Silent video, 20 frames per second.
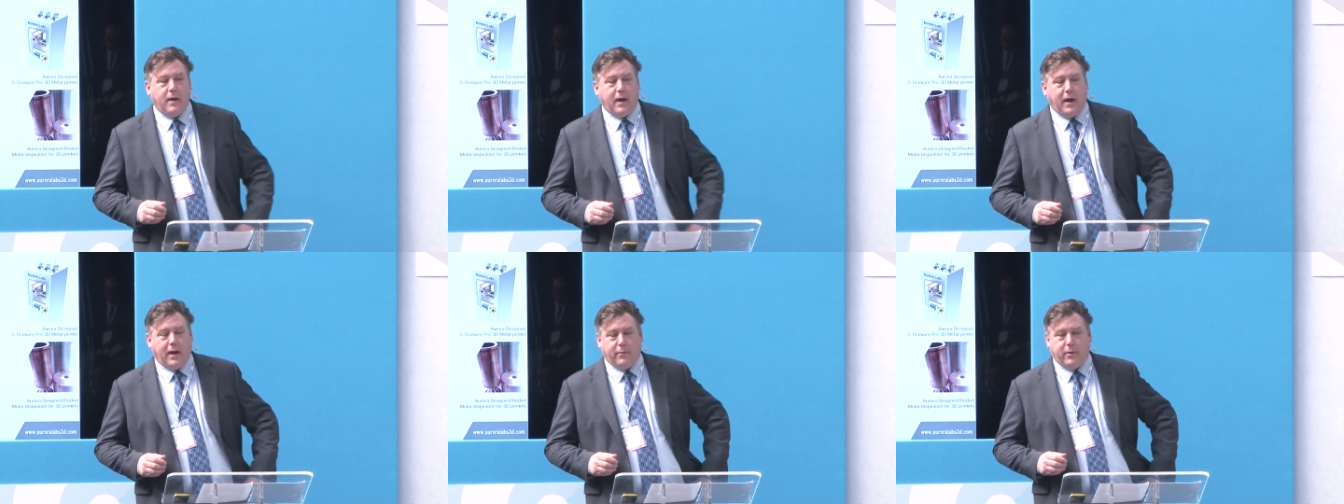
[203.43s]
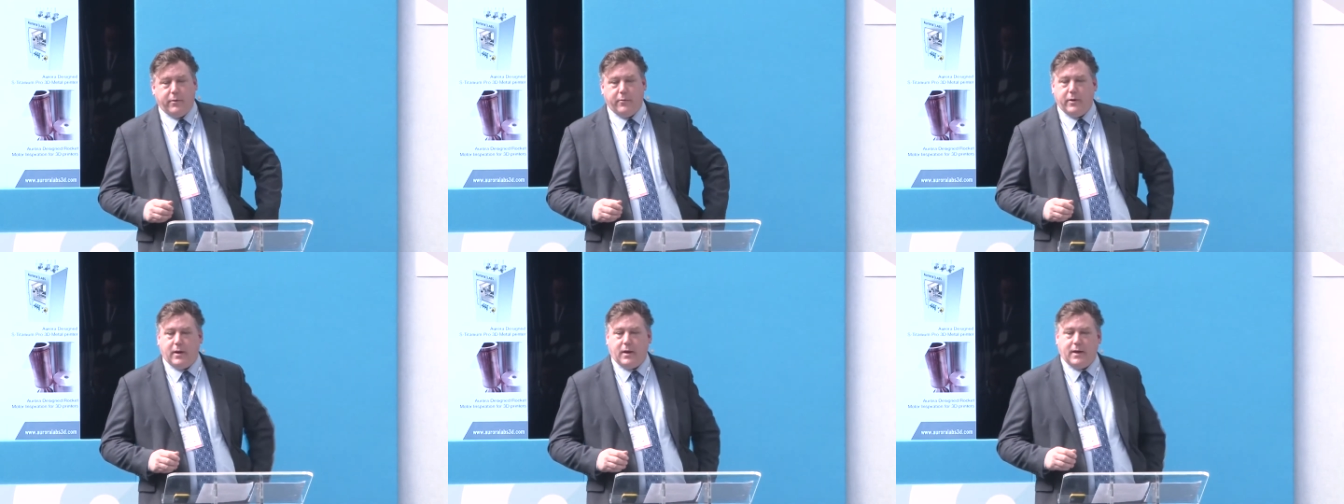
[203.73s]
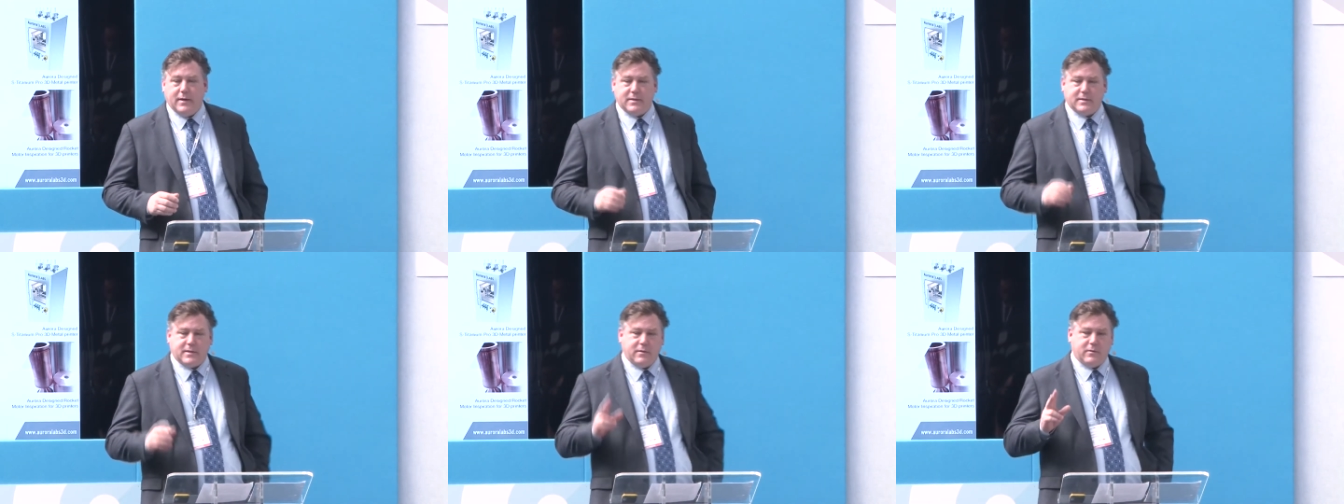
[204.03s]
and we
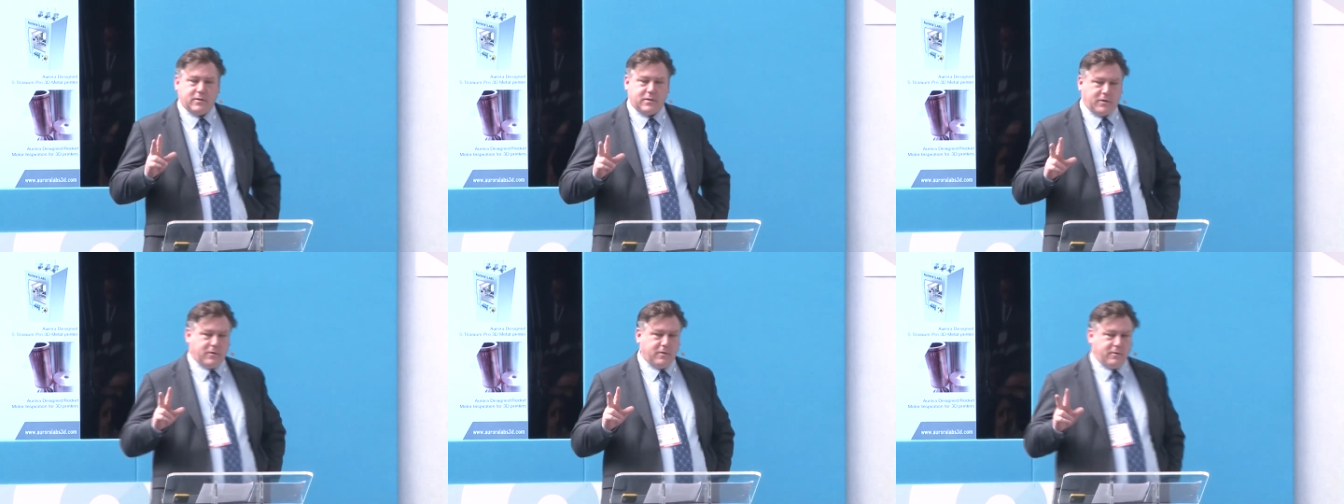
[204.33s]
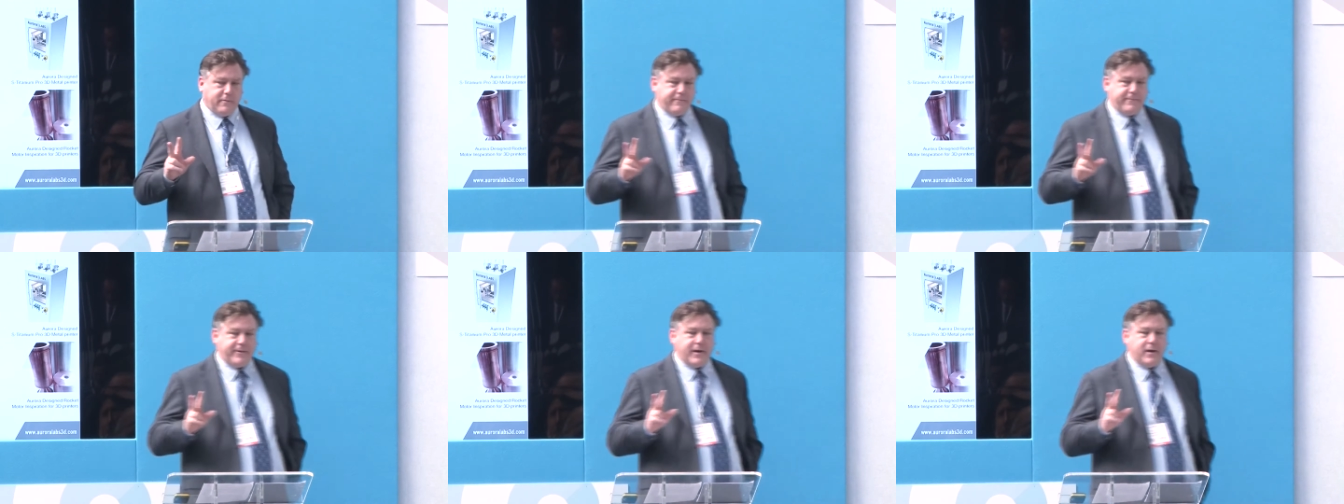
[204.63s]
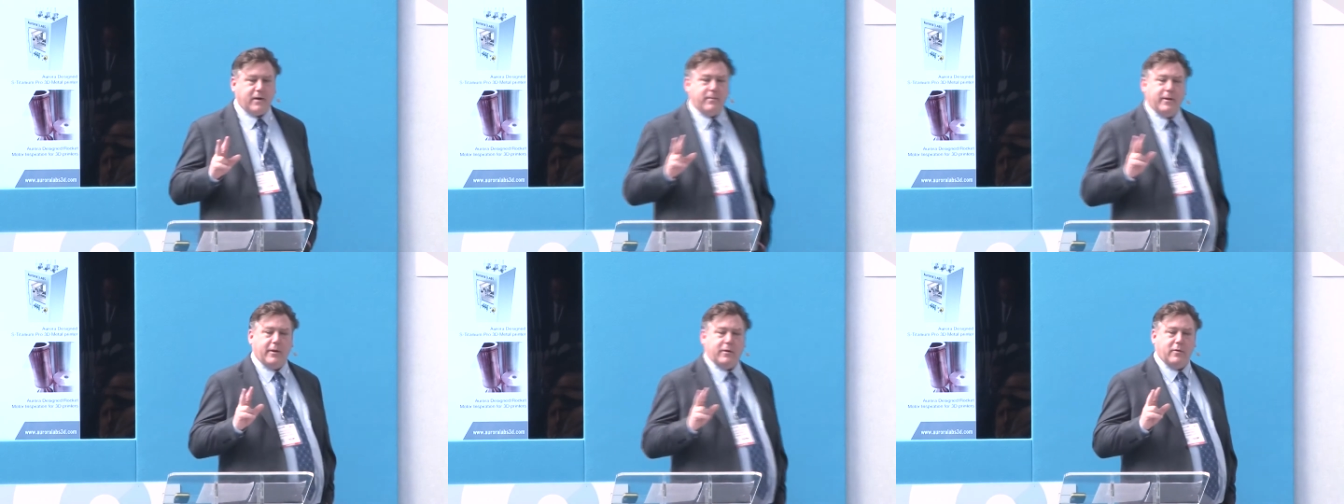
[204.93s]
realized there were two
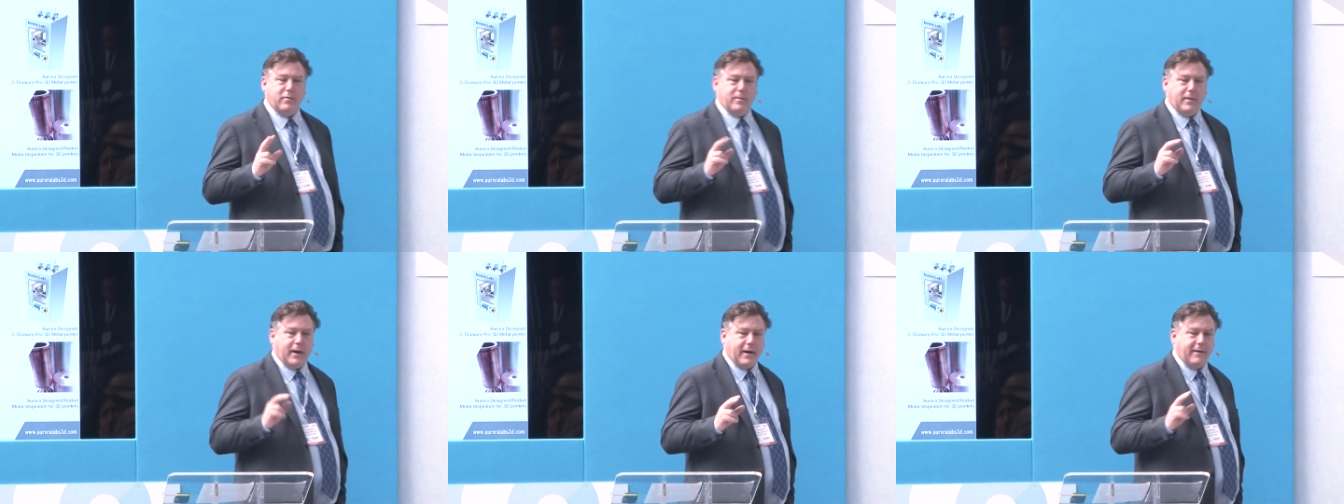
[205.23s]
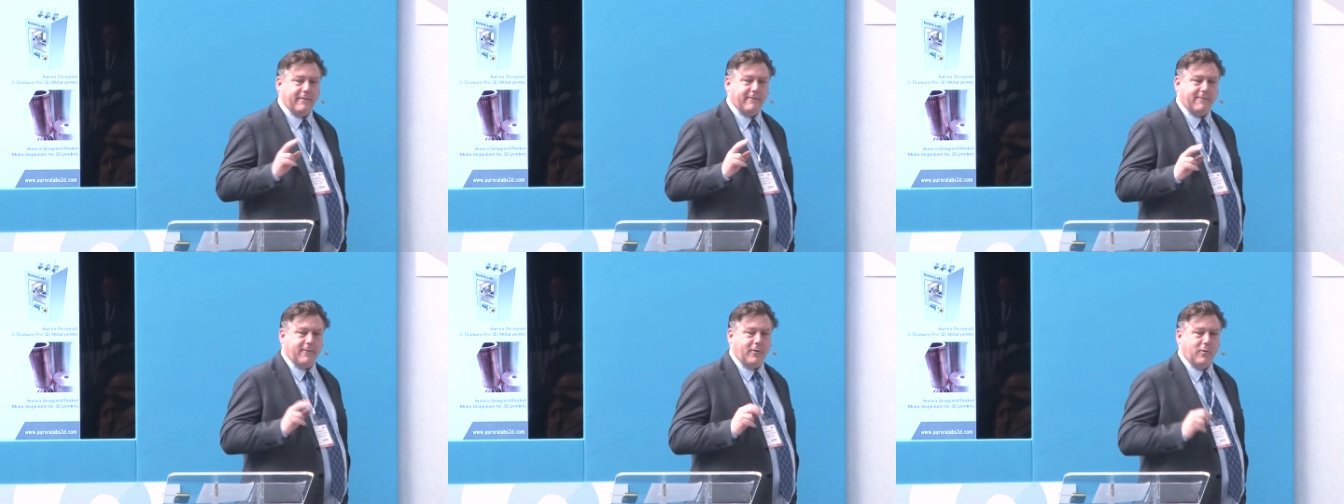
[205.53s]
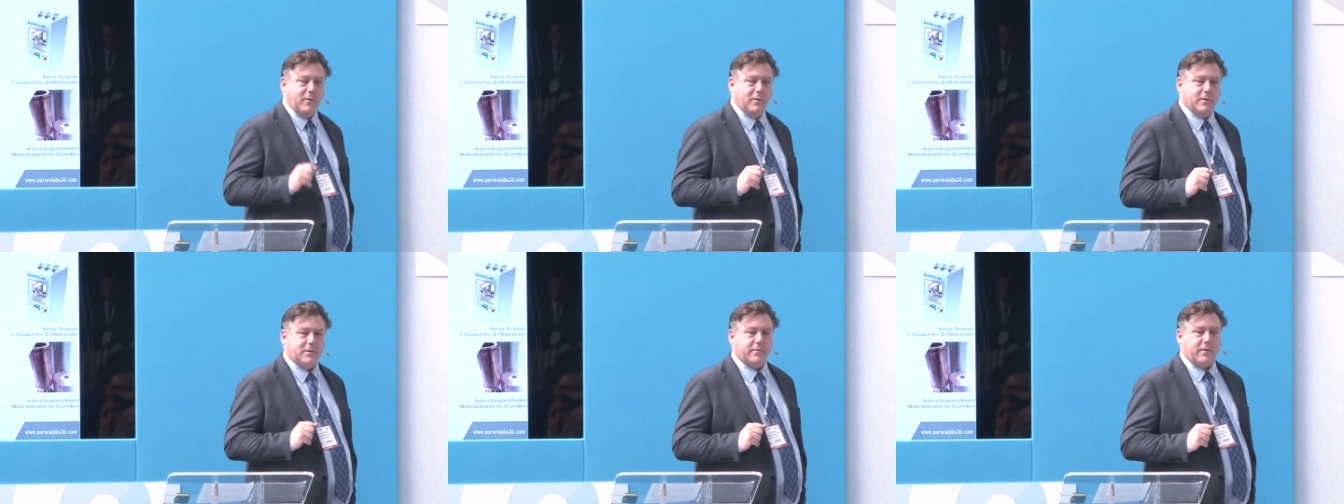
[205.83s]
fundamental main
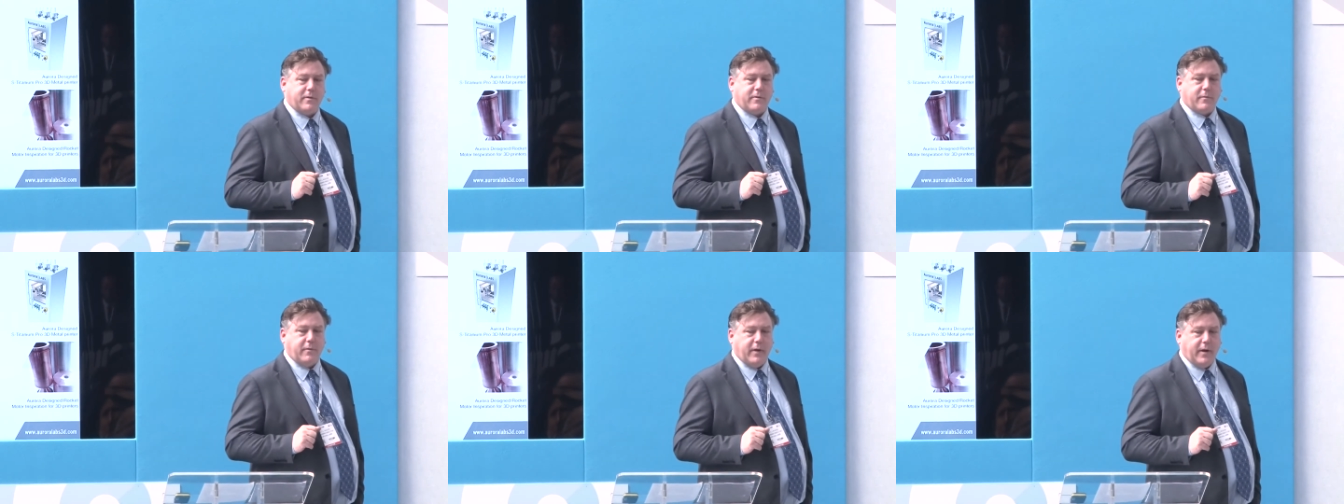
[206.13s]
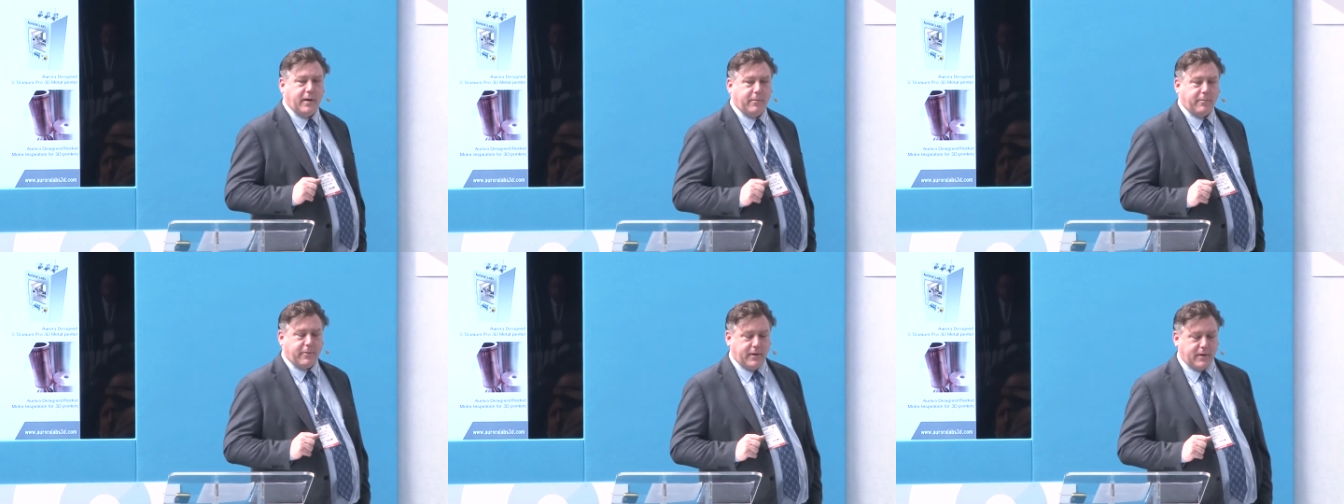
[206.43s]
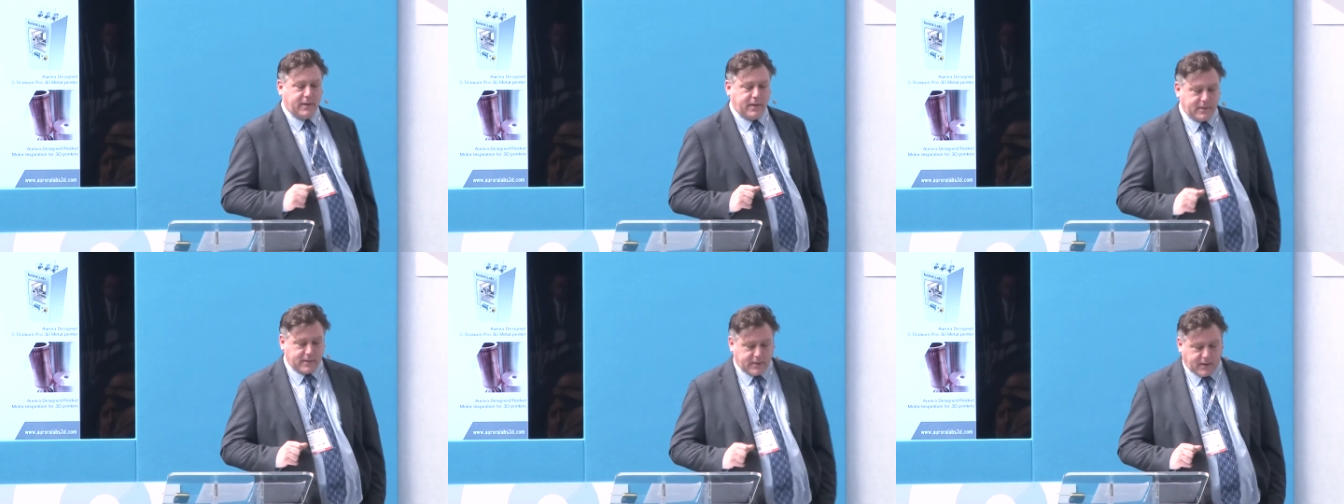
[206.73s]
flaws with 3D
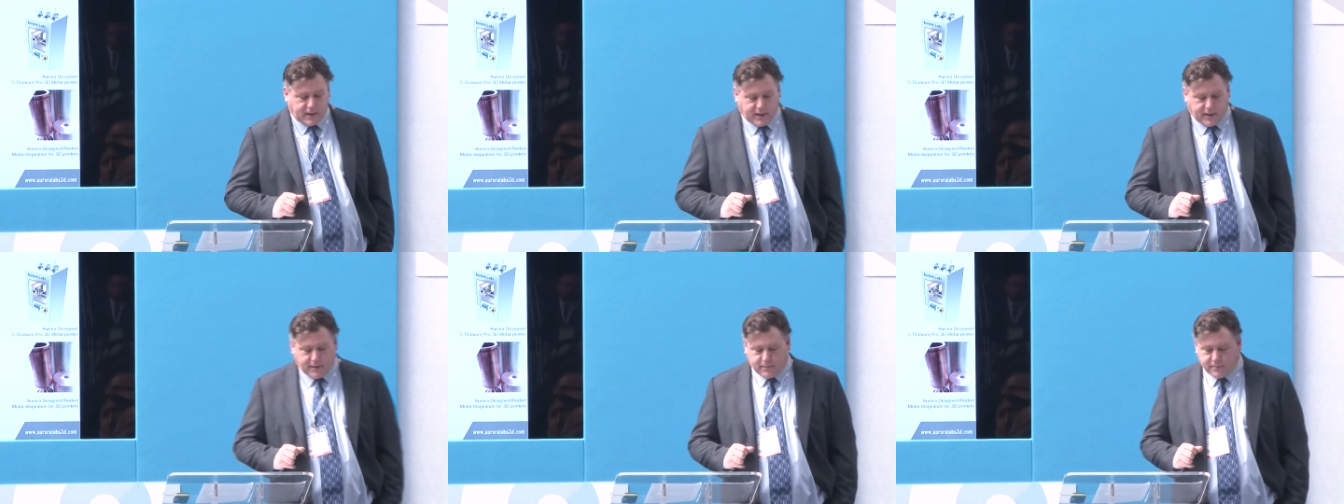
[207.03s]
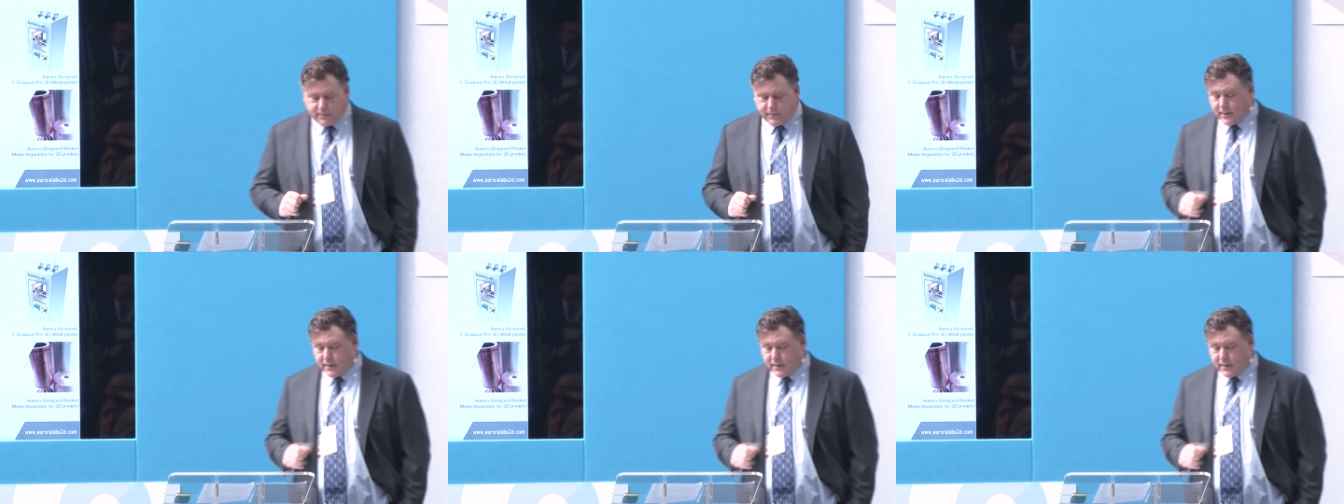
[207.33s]
printing today,